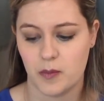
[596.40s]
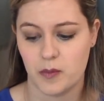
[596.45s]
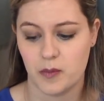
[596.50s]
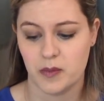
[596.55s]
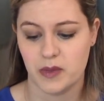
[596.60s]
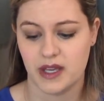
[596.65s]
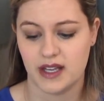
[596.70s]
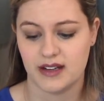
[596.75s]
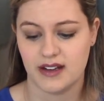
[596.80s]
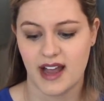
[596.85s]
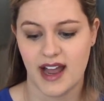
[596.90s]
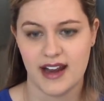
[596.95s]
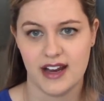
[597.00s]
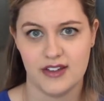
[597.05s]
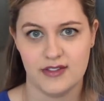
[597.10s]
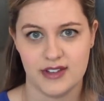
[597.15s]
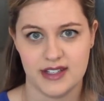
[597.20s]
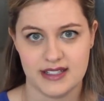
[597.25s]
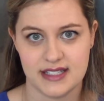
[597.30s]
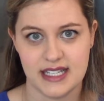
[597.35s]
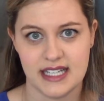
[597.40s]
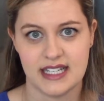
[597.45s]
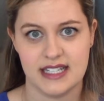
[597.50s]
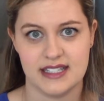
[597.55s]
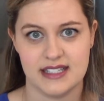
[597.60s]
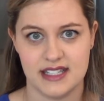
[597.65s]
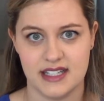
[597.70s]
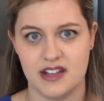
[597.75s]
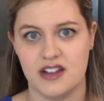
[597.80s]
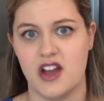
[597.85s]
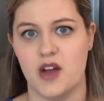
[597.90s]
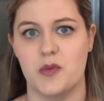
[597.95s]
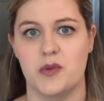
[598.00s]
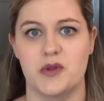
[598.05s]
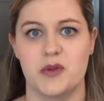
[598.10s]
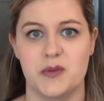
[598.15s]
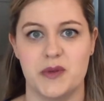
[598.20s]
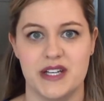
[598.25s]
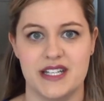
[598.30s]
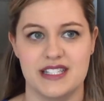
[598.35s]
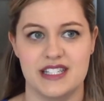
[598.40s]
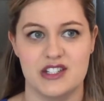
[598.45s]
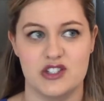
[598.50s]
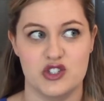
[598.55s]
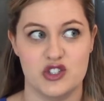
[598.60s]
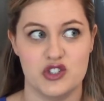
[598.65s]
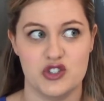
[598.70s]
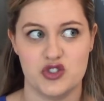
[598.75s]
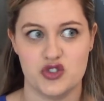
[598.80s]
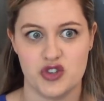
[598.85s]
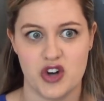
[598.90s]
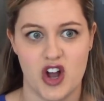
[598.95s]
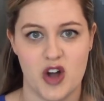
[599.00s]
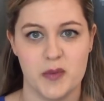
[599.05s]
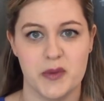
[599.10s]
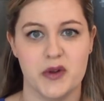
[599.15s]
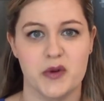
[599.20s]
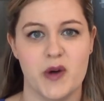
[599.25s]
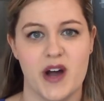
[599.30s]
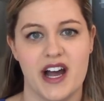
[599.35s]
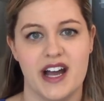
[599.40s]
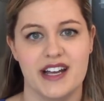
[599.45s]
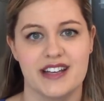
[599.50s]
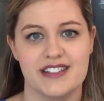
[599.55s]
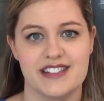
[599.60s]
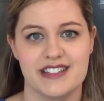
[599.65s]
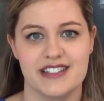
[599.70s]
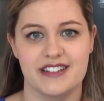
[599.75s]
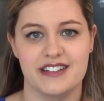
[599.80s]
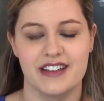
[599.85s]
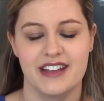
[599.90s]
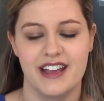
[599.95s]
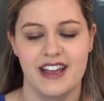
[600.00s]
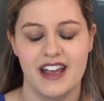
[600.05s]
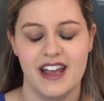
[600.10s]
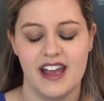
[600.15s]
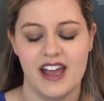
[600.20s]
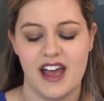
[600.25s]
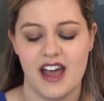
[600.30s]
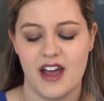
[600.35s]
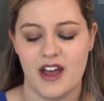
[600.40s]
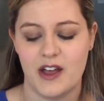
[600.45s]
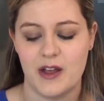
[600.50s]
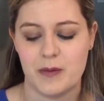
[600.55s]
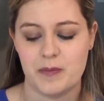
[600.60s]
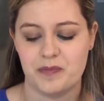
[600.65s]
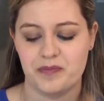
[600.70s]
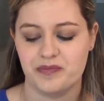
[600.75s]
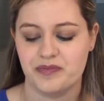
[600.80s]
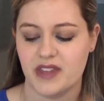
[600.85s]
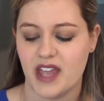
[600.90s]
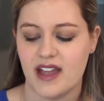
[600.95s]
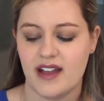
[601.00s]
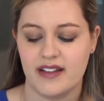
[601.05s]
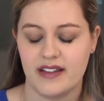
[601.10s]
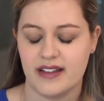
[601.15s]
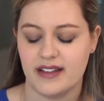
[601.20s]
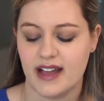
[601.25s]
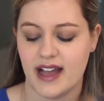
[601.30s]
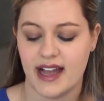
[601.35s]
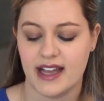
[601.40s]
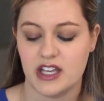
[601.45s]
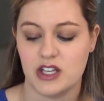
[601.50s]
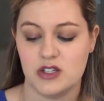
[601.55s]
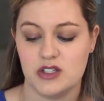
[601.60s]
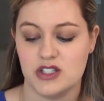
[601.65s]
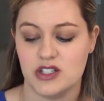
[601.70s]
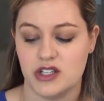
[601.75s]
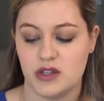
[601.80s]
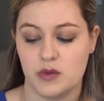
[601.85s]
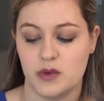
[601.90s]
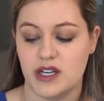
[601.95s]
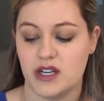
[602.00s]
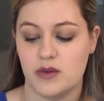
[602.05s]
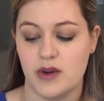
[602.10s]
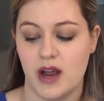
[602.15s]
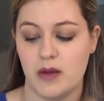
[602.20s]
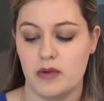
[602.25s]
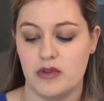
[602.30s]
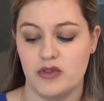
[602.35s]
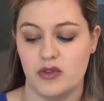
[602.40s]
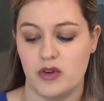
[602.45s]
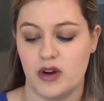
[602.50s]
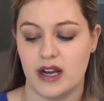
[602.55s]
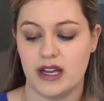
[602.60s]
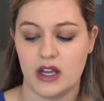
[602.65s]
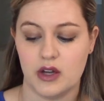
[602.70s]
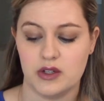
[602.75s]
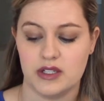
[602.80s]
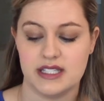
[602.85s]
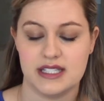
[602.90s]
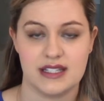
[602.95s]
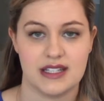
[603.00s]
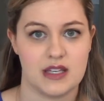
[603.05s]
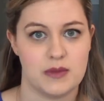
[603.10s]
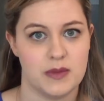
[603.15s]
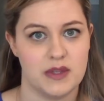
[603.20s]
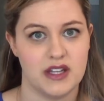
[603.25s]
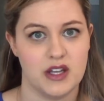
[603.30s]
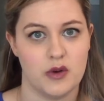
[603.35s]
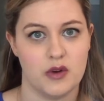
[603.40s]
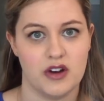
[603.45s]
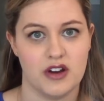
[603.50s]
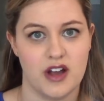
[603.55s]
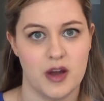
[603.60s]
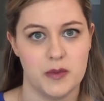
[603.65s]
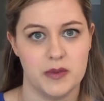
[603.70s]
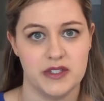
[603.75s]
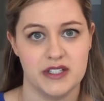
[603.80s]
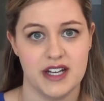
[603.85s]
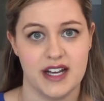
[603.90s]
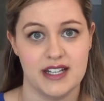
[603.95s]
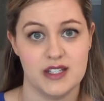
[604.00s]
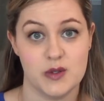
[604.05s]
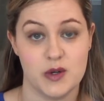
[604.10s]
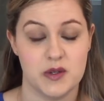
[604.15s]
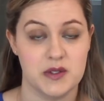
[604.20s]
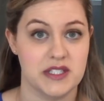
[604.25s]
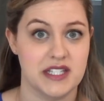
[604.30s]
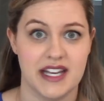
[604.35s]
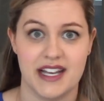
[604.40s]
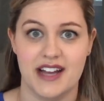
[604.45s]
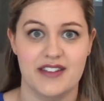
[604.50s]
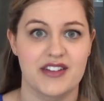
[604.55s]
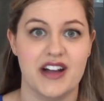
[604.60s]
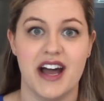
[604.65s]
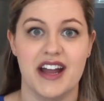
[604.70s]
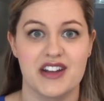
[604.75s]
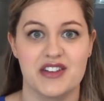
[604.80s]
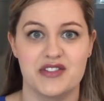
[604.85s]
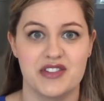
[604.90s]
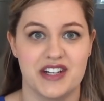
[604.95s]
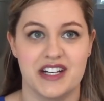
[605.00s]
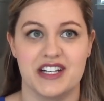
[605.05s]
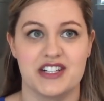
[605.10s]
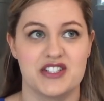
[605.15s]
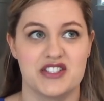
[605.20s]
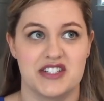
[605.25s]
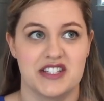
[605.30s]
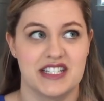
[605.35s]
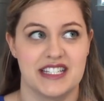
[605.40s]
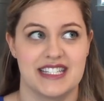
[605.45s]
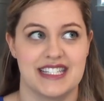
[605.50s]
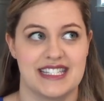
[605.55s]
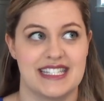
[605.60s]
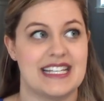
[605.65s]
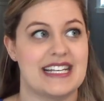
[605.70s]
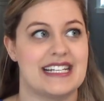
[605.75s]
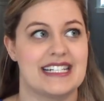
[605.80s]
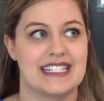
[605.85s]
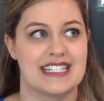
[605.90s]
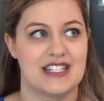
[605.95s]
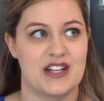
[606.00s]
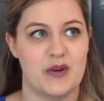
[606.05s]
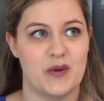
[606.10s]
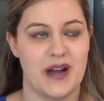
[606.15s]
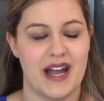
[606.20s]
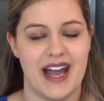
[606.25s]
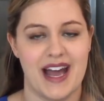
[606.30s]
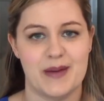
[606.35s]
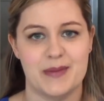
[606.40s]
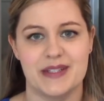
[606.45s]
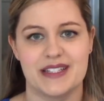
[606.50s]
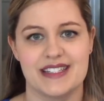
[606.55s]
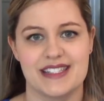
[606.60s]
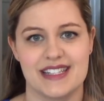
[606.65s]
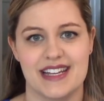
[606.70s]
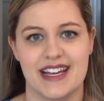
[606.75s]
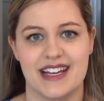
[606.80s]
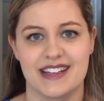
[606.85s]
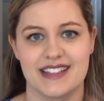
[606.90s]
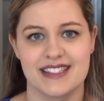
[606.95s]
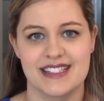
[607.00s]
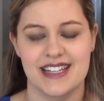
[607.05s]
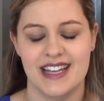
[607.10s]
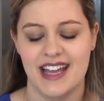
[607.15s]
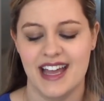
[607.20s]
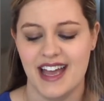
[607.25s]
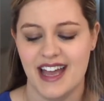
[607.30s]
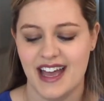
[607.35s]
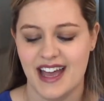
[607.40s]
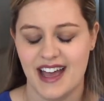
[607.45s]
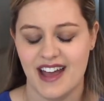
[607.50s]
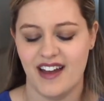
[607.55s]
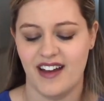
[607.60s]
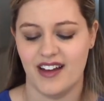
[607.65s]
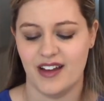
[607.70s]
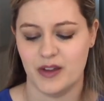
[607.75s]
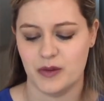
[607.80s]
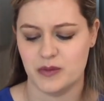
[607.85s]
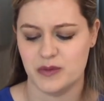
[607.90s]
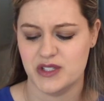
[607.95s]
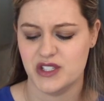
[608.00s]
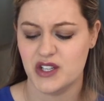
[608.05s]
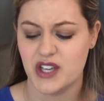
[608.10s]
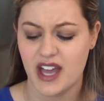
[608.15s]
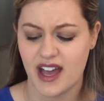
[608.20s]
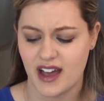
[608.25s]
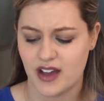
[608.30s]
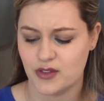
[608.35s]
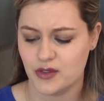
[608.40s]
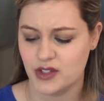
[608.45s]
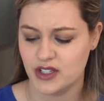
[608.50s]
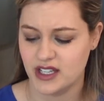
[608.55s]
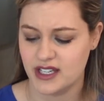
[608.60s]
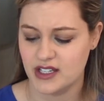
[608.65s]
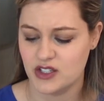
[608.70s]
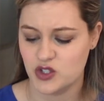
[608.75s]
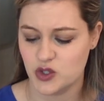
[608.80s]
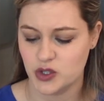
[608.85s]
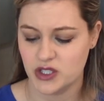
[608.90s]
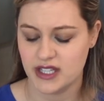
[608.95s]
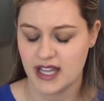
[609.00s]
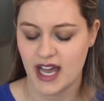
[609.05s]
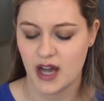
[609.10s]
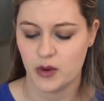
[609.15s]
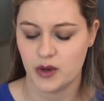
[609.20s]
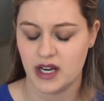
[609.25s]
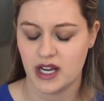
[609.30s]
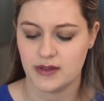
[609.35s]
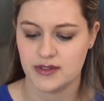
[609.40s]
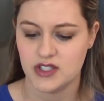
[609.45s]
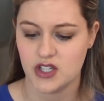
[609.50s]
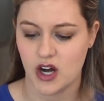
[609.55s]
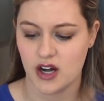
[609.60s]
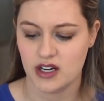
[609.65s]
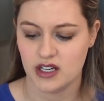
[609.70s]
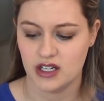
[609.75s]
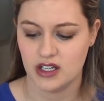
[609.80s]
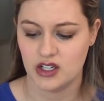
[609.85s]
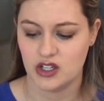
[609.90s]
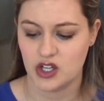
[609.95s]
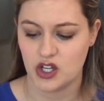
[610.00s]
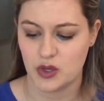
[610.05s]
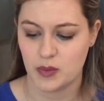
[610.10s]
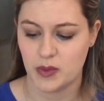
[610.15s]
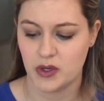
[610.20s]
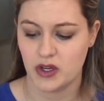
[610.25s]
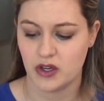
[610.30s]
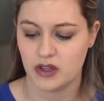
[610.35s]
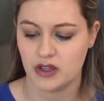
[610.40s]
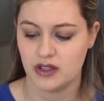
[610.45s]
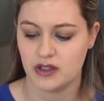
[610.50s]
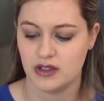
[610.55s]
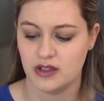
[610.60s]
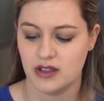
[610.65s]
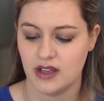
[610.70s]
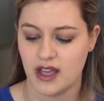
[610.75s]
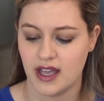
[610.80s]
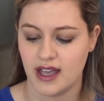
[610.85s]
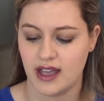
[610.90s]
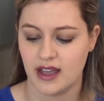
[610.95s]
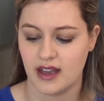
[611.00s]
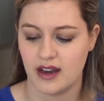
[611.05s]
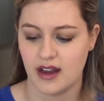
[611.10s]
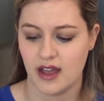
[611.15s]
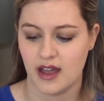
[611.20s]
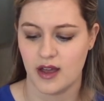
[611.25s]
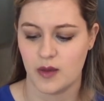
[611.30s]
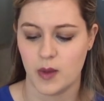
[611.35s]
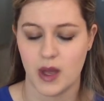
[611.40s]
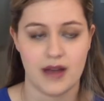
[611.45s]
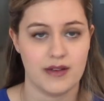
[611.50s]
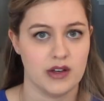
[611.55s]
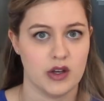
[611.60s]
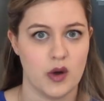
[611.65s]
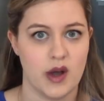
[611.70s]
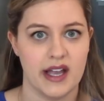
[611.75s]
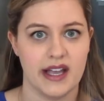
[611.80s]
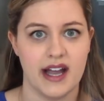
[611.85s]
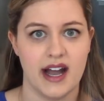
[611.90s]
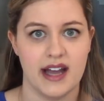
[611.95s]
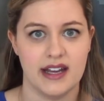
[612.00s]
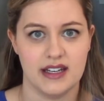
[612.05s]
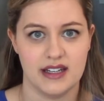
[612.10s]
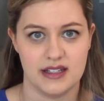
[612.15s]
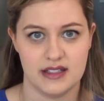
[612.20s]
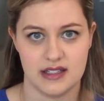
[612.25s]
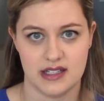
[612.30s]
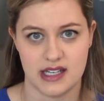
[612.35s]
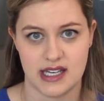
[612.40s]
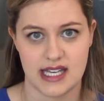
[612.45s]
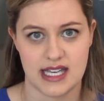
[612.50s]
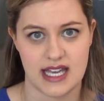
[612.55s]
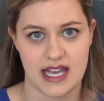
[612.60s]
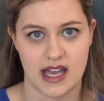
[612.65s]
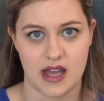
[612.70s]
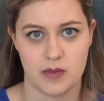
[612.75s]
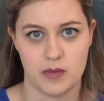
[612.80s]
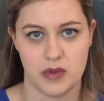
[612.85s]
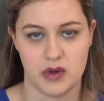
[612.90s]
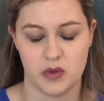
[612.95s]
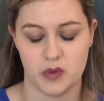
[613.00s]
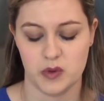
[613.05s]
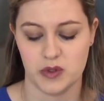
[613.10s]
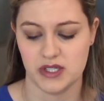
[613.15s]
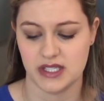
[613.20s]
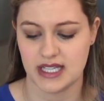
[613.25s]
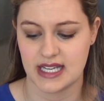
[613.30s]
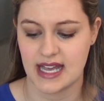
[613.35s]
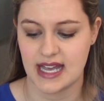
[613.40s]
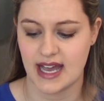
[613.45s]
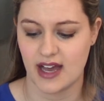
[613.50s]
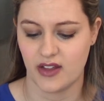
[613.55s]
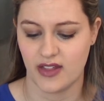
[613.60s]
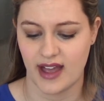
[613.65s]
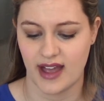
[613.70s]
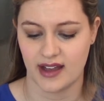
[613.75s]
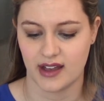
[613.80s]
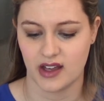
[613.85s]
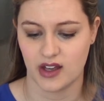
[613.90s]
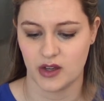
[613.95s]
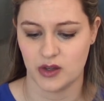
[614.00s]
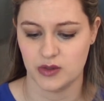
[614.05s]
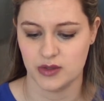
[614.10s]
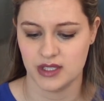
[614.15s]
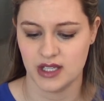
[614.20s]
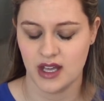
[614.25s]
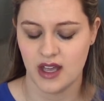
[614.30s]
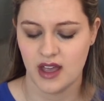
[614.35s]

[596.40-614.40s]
but kind of intense at a couple of places, just drama-wise. And I usually read right before I to sleep, and there were a couple of nights where I was like, I've got to finish this scene to know what happens next. So yeah, I've really enjoyed that one. I've started a new book and haven't quite gotten into it yet, but we'll see how that goes.